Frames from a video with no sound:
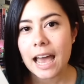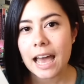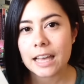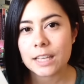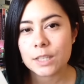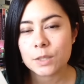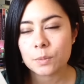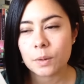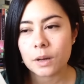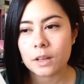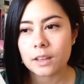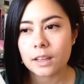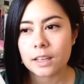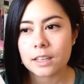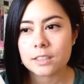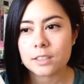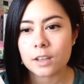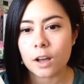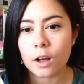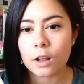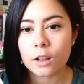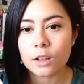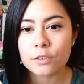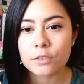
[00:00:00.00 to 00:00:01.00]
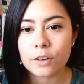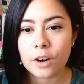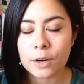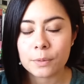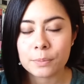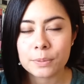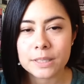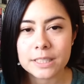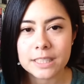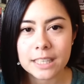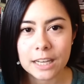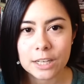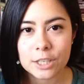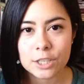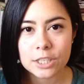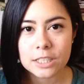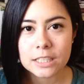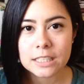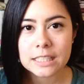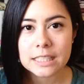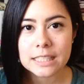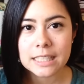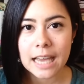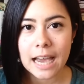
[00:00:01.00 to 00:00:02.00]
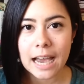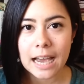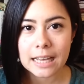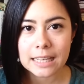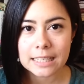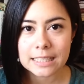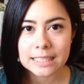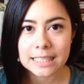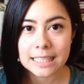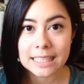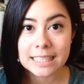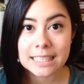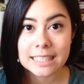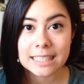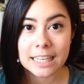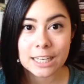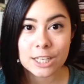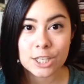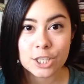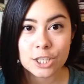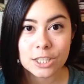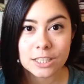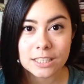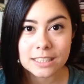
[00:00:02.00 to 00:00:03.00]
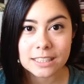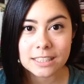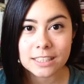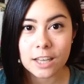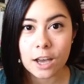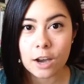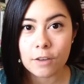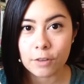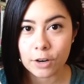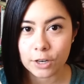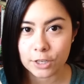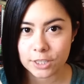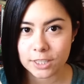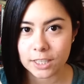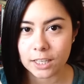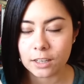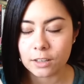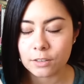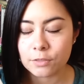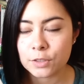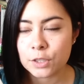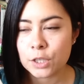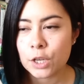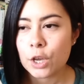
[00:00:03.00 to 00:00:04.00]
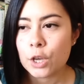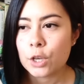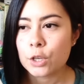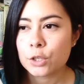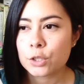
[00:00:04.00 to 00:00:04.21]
as well as all of our possessions, as extensions of ourselves.